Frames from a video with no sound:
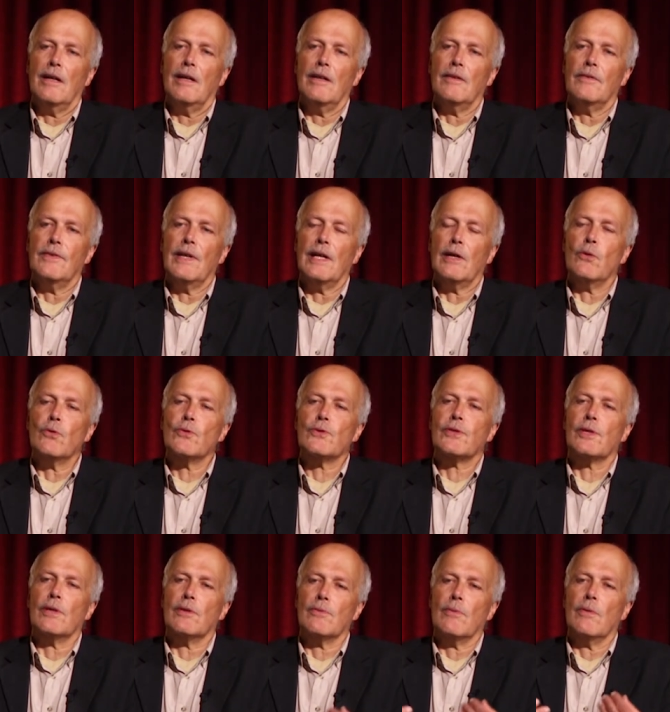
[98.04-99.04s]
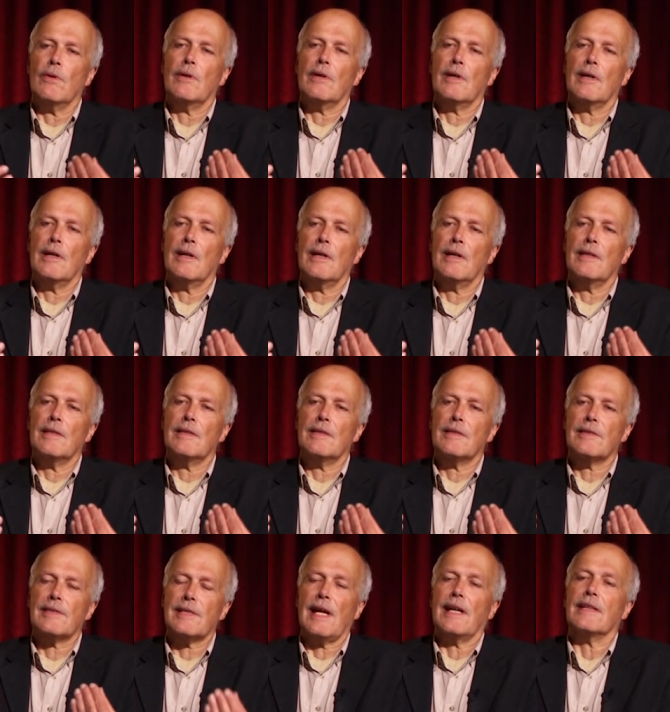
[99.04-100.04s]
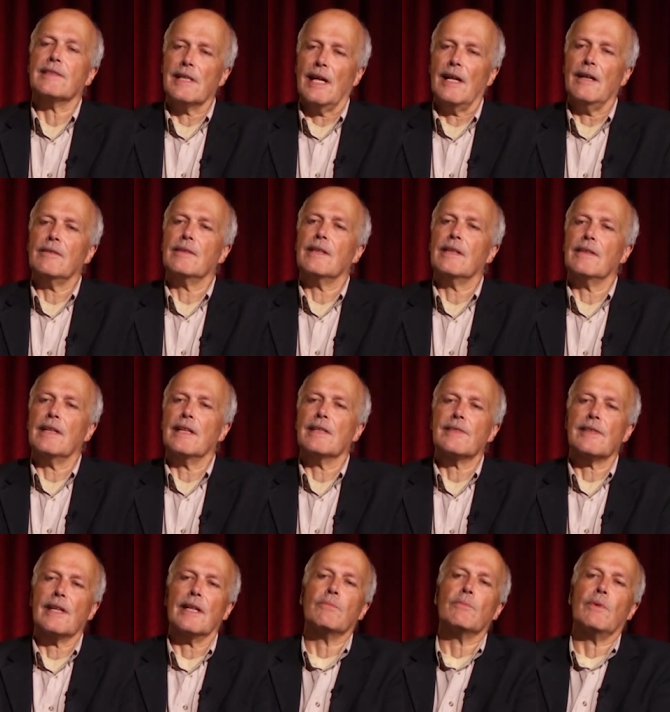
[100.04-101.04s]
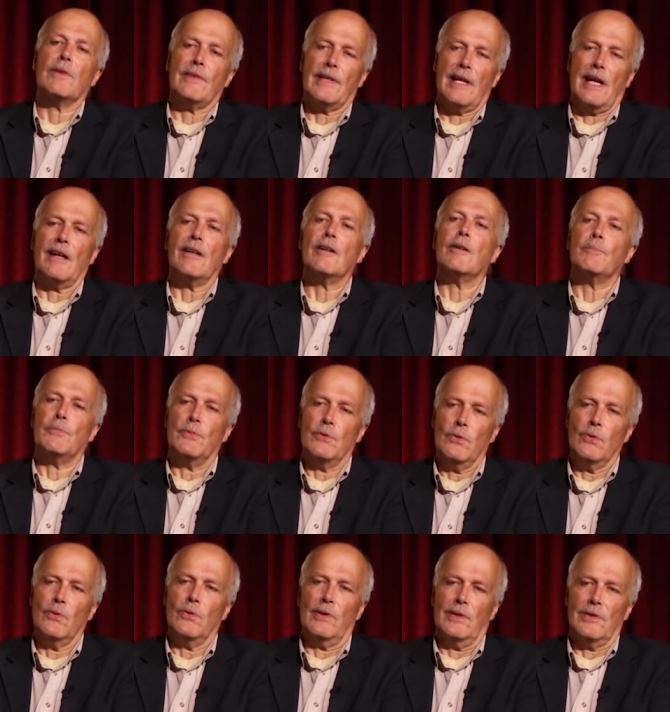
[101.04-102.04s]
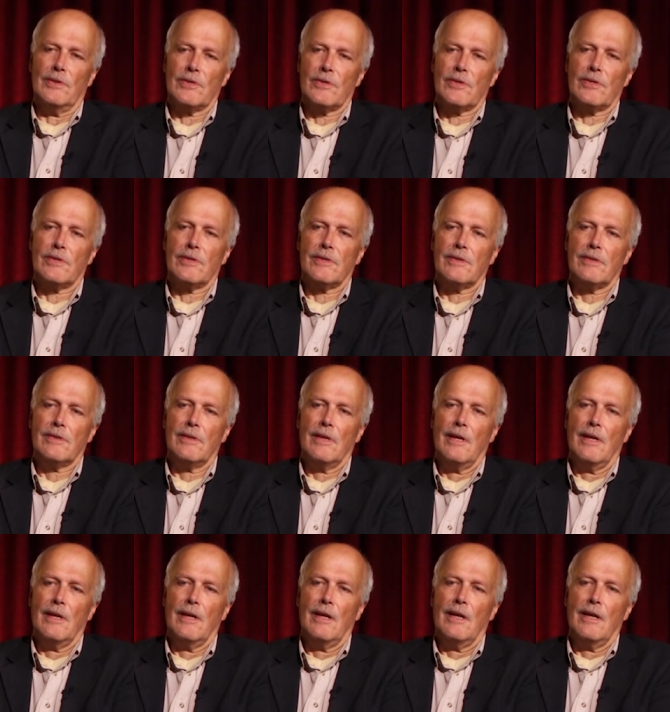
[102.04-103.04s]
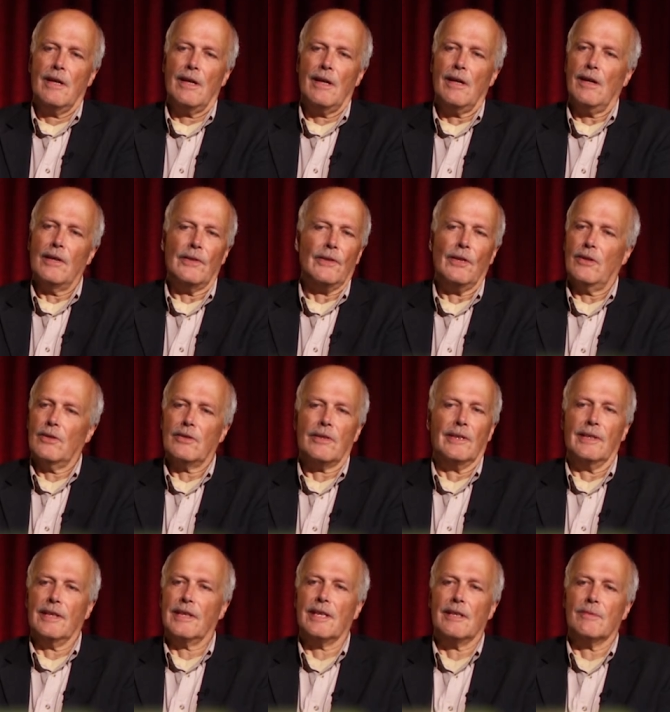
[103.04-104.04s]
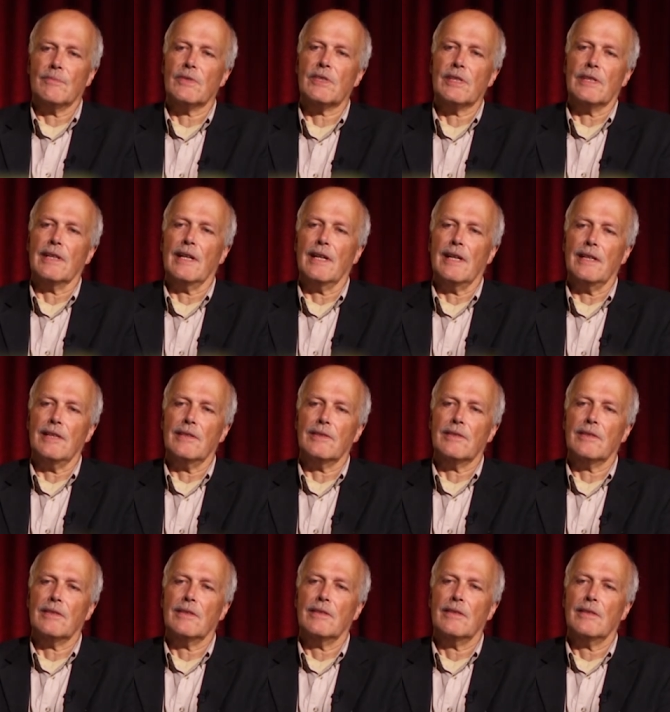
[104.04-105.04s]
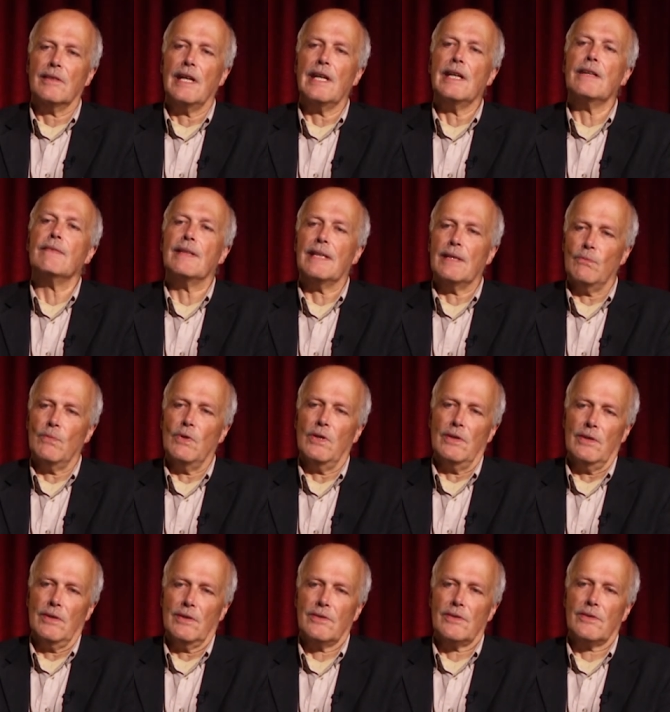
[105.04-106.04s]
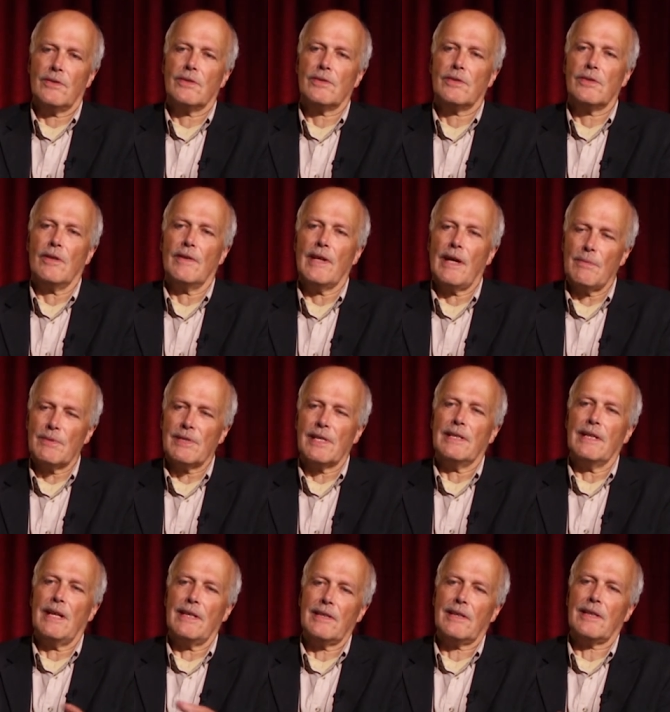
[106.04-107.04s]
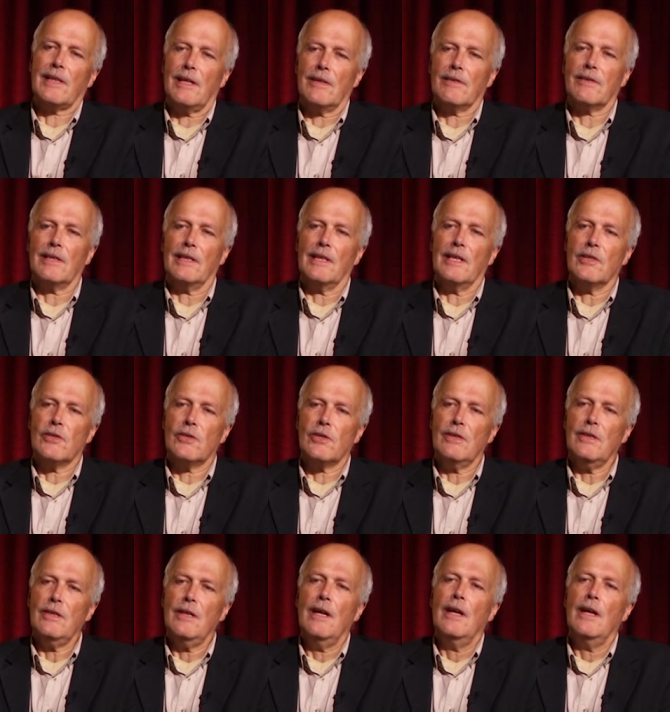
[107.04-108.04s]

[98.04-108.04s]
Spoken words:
They also sat down and they said, well, the Arab rulers are not going to come to the aid, even in words. So that was another calculation.